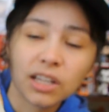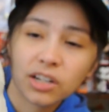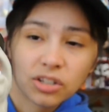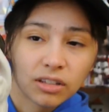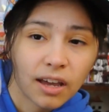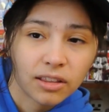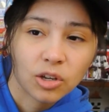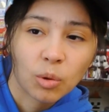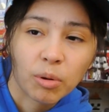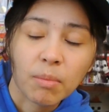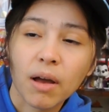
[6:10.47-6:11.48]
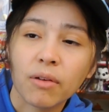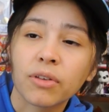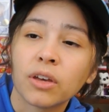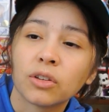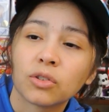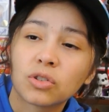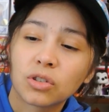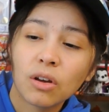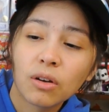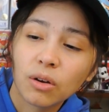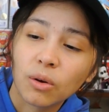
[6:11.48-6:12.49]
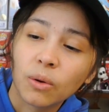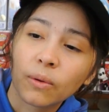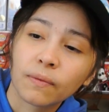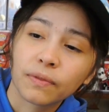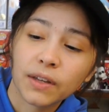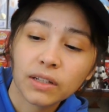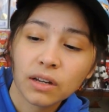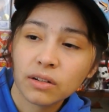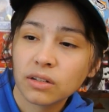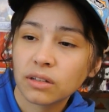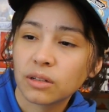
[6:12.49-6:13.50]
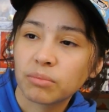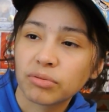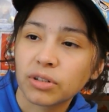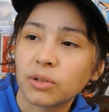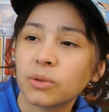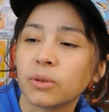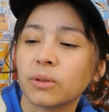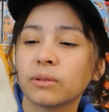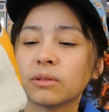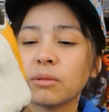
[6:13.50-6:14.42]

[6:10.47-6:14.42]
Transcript: actually had the open mouth. So that's actually pretty cool.